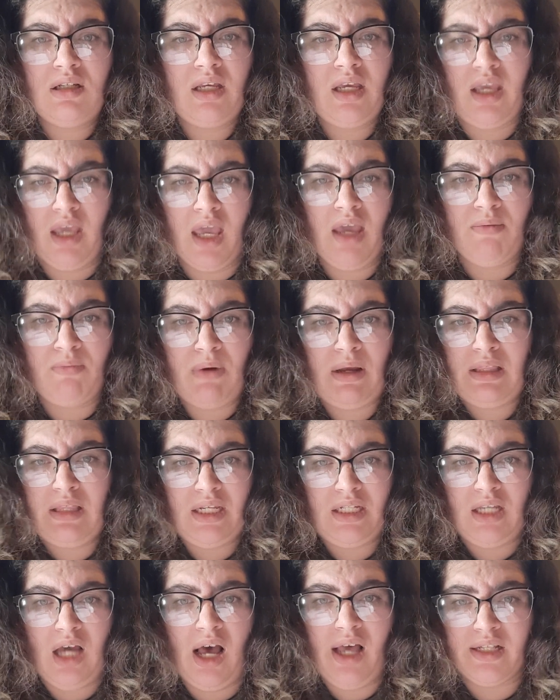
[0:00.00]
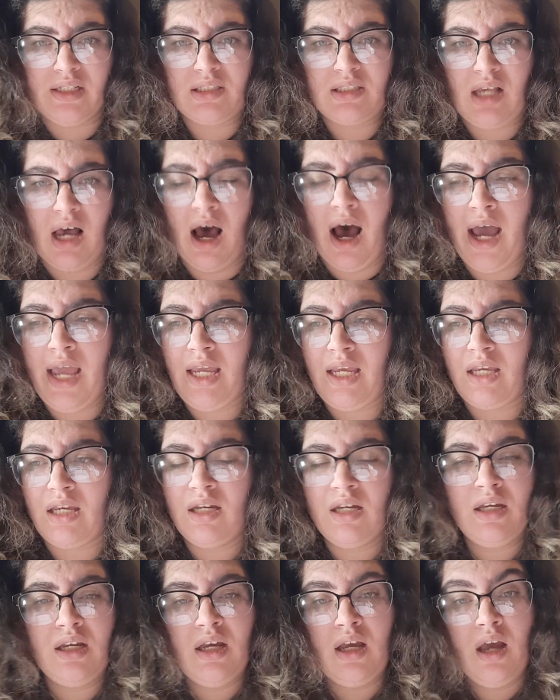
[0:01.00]
It really does. I
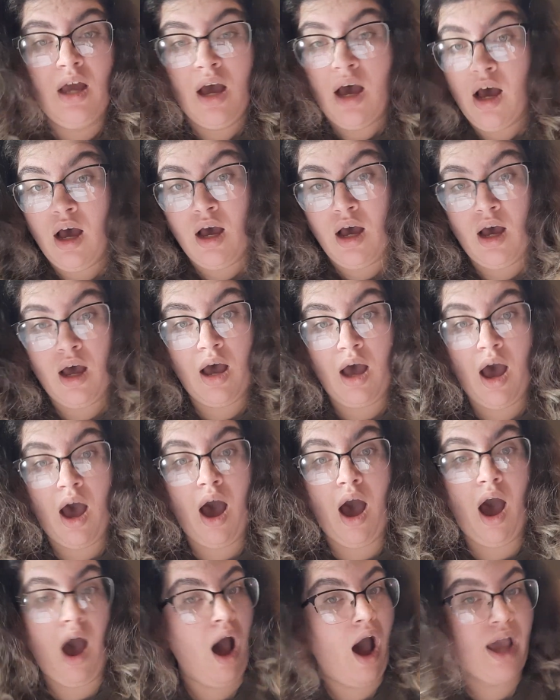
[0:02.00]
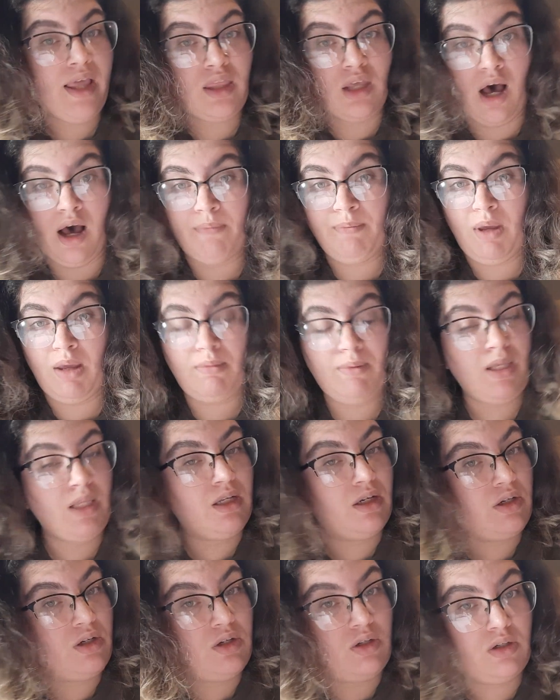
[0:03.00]
thought maybe
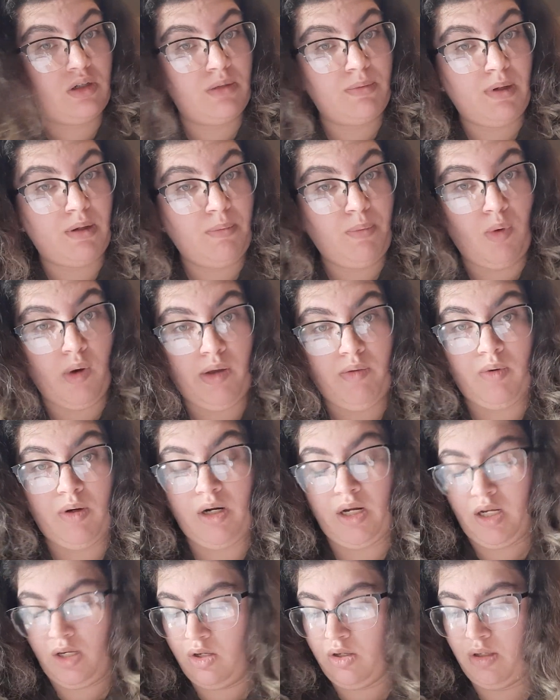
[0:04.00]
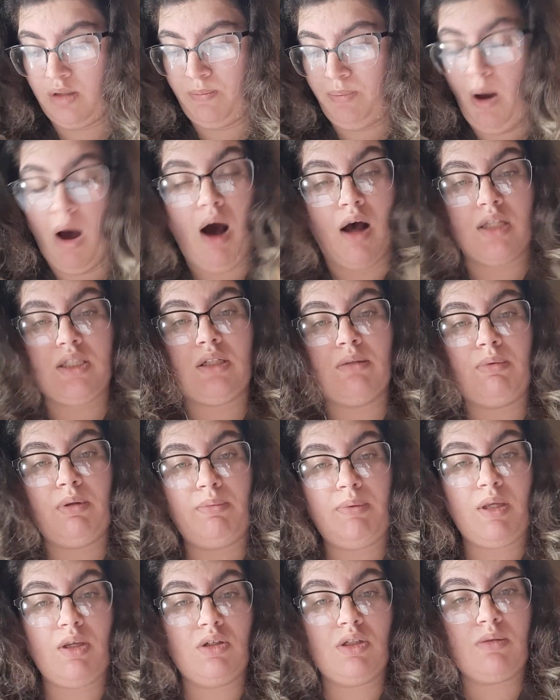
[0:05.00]
there could have been a point where it could possibly
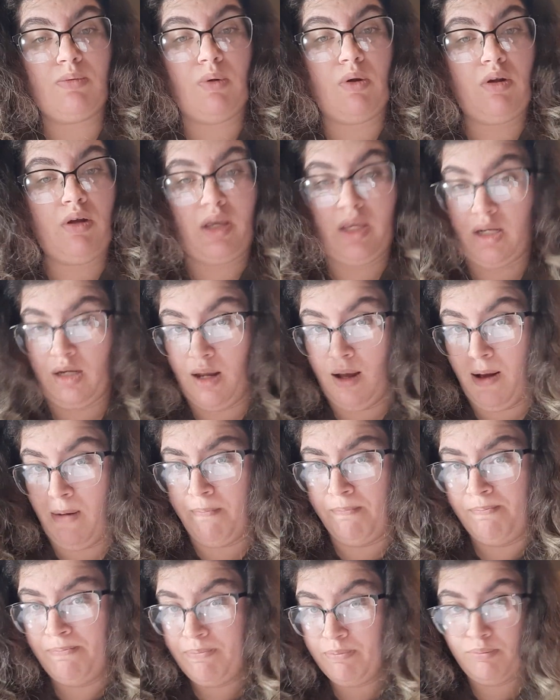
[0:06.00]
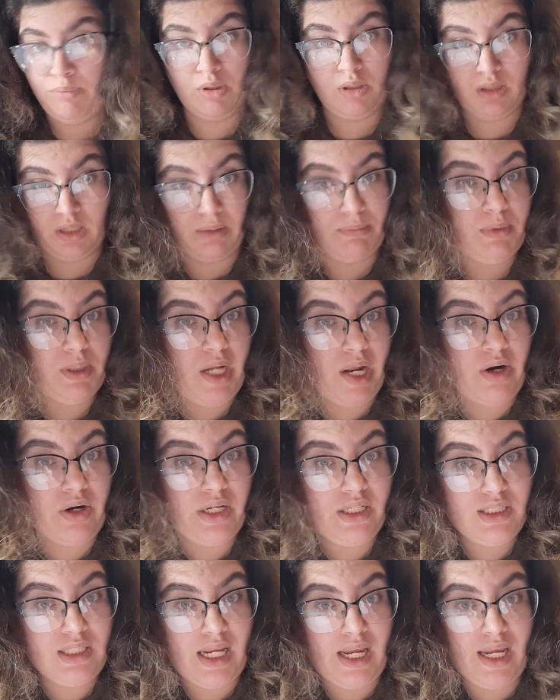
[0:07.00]
be useful in a
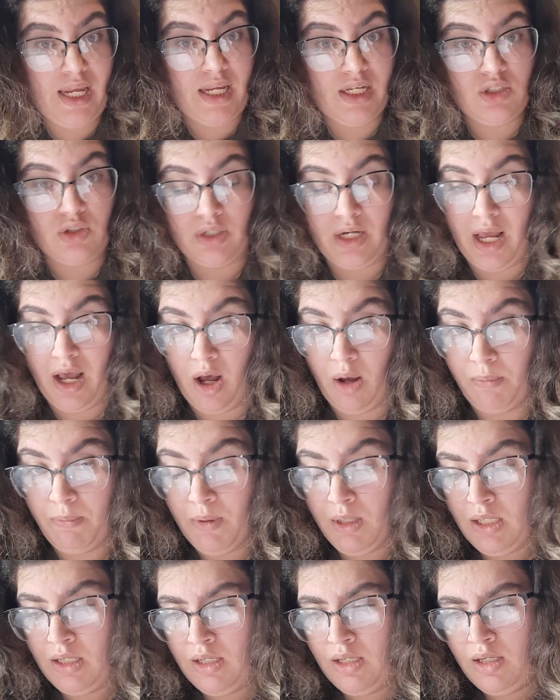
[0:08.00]
preliminary stage, or to help